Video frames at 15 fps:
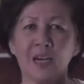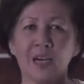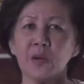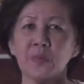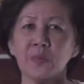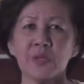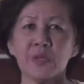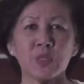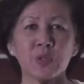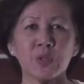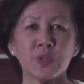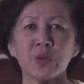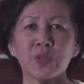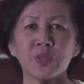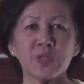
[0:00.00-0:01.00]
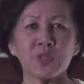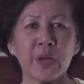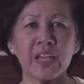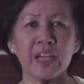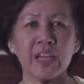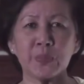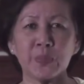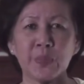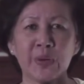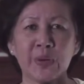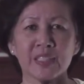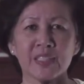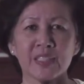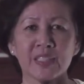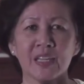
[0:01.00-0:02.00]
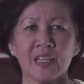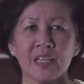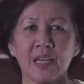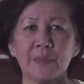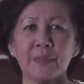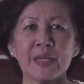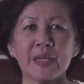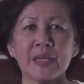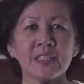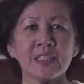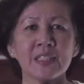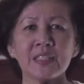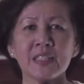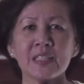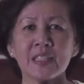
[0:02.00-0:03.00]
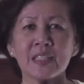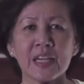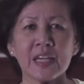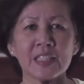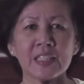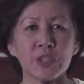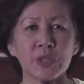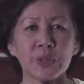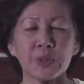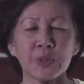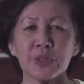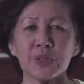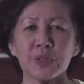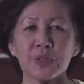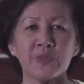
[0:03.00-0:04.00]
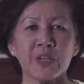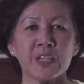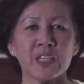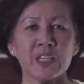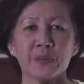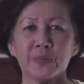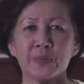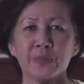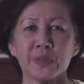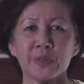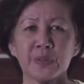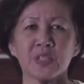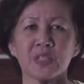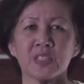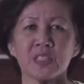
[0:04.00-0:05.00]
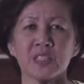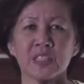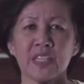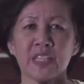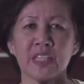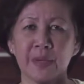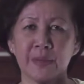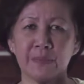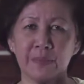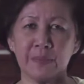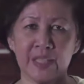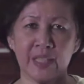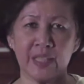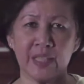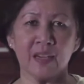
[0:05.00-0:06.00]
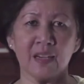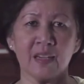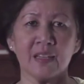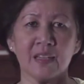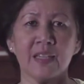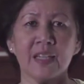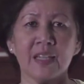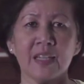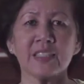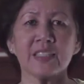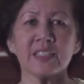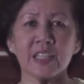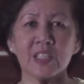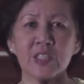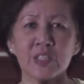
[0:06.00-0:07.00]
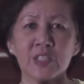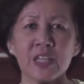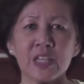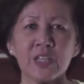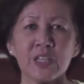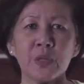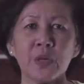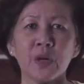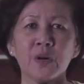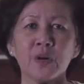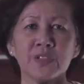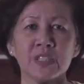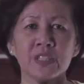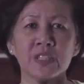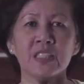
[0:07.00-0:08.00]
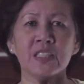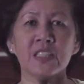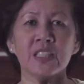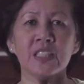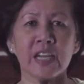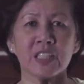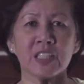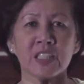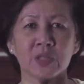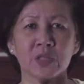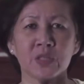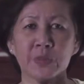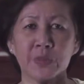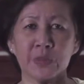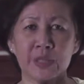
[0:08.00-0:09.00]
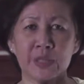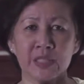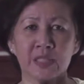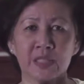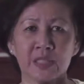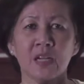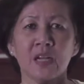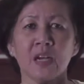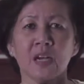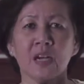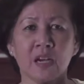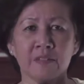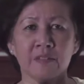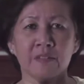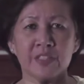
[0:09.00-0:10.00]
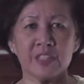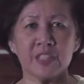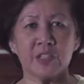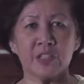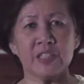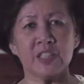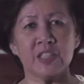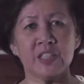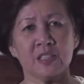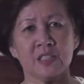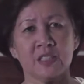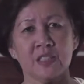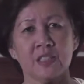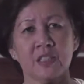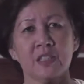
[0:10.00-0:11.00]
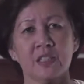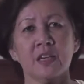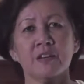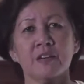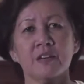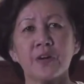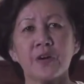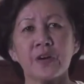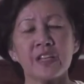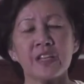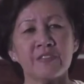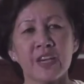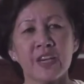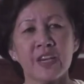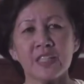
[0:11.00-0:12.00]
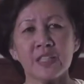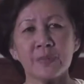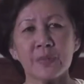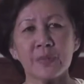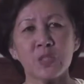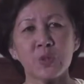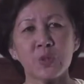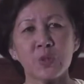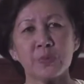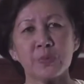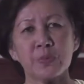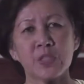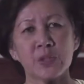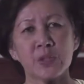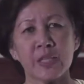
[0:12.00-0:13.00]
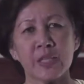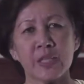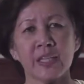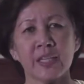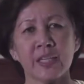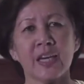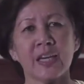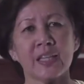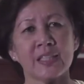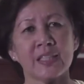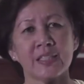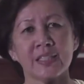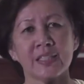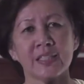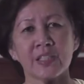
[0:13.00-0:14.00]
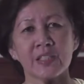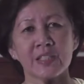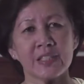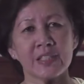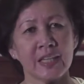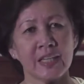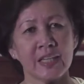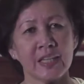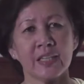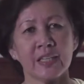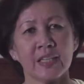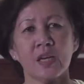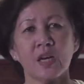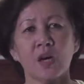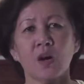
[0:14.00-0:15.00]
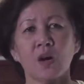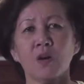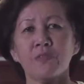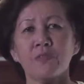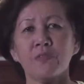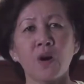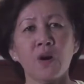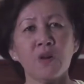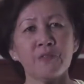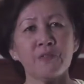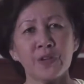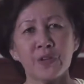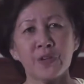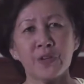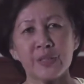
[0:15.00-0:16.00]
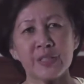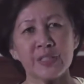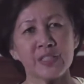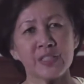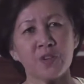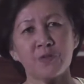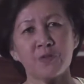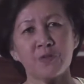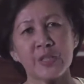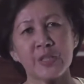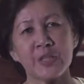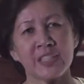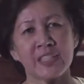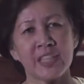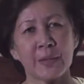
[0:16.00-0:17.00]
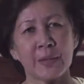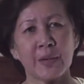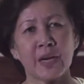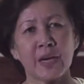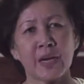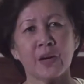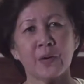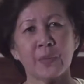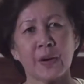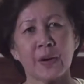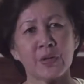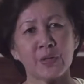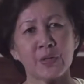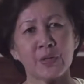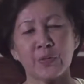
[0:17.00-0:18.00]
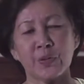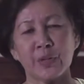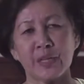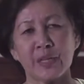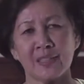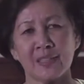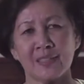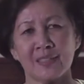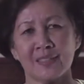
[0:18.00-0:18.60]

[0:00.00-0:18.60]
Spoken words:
me to also express my sincere gratitude to Venerable Dr. Dhamma Preah, Secretary General of the International Buddhist Confederation, for inviting me to speak today at this sacred day of all followers of Buddha Dhamma around the world.